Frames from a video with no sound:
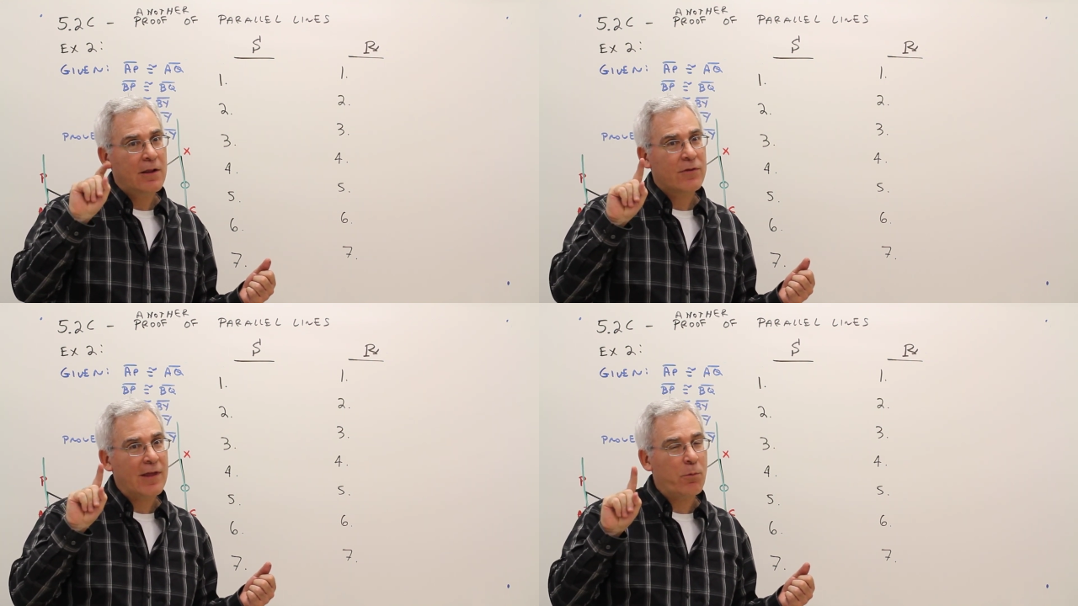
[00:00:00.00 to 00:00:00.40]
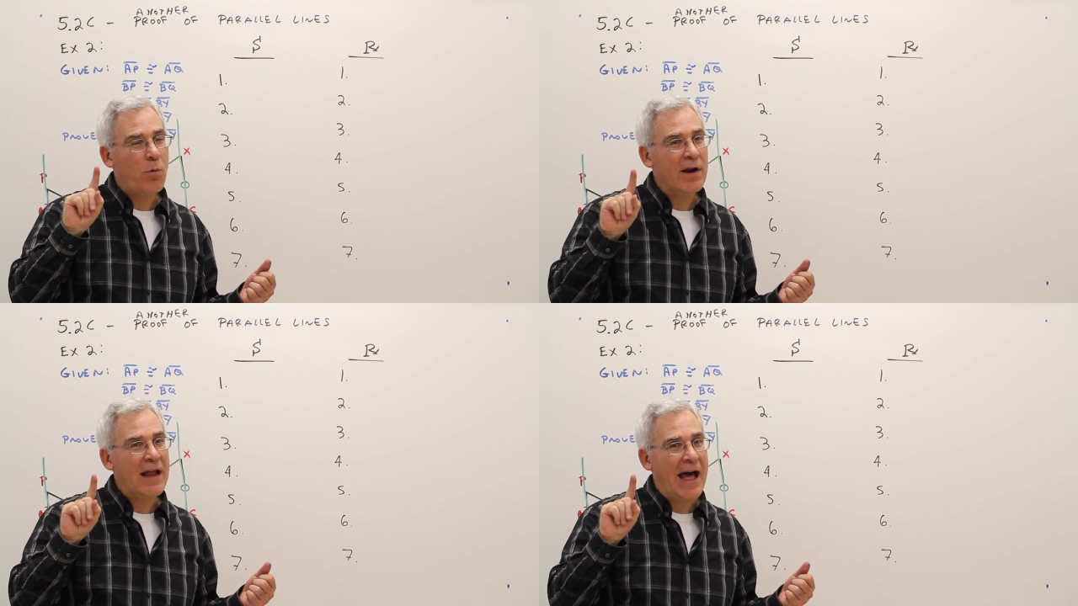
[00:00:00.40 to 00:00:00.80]
That
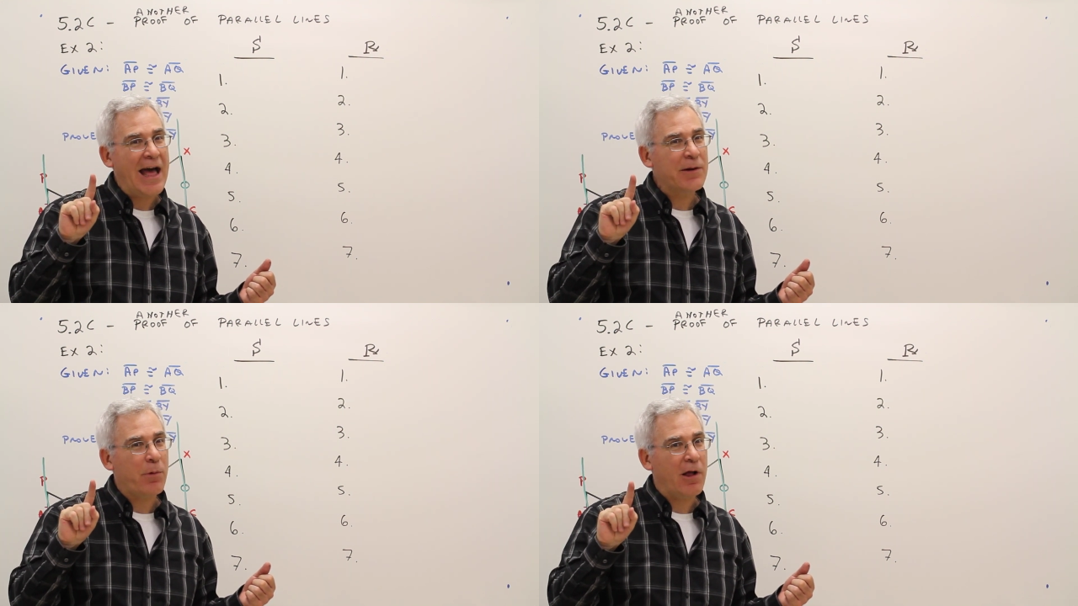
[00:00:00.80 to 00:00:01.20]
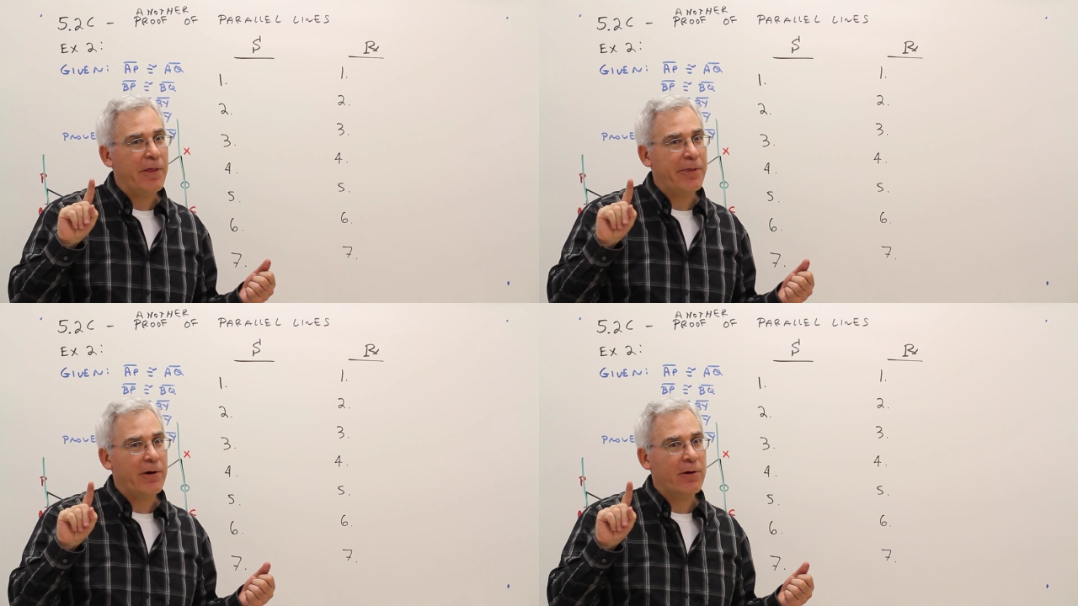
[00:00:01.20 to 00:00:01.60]
one
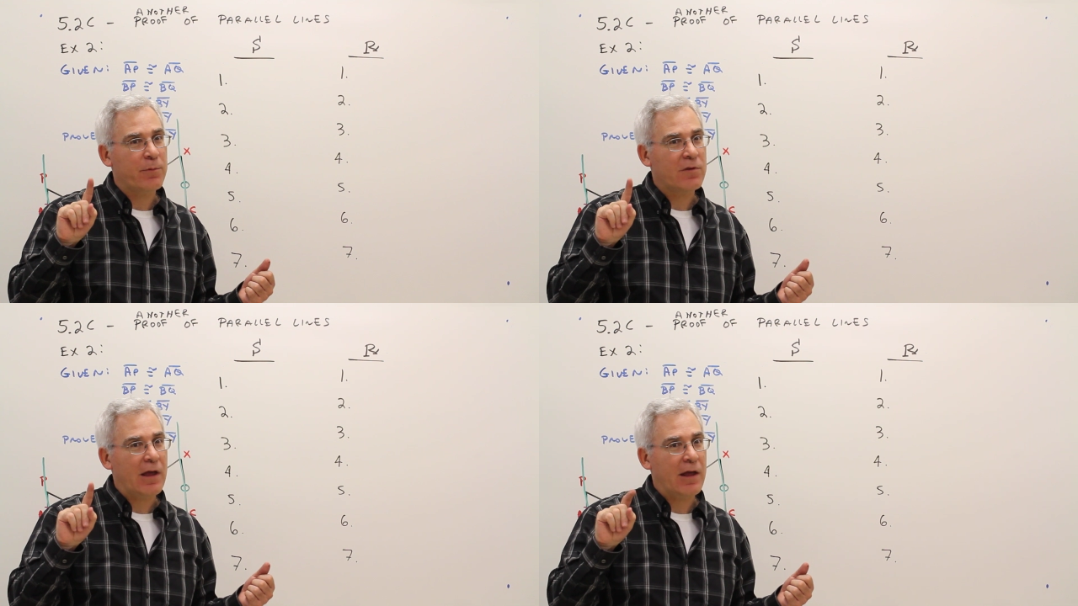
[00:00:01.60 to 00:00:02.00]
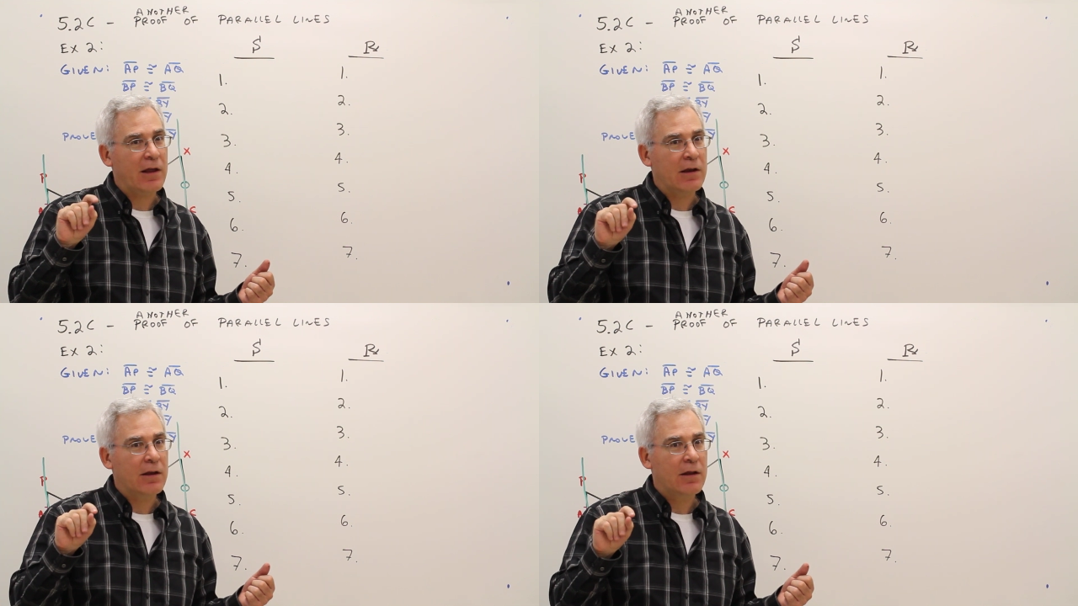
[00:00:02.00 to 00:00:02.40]
oddball theorem
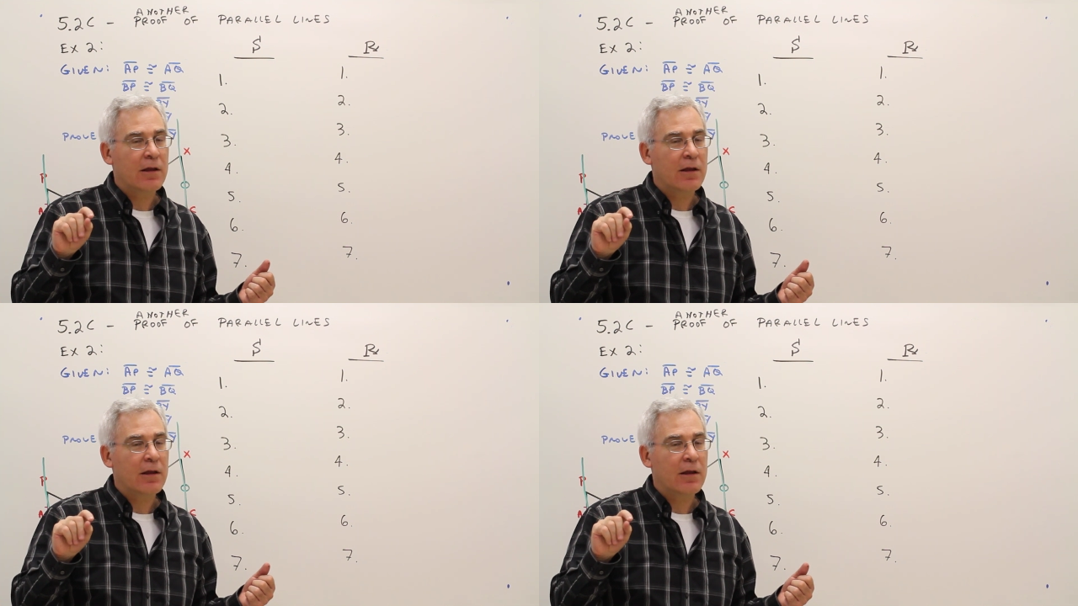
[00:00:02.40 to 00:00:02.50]
said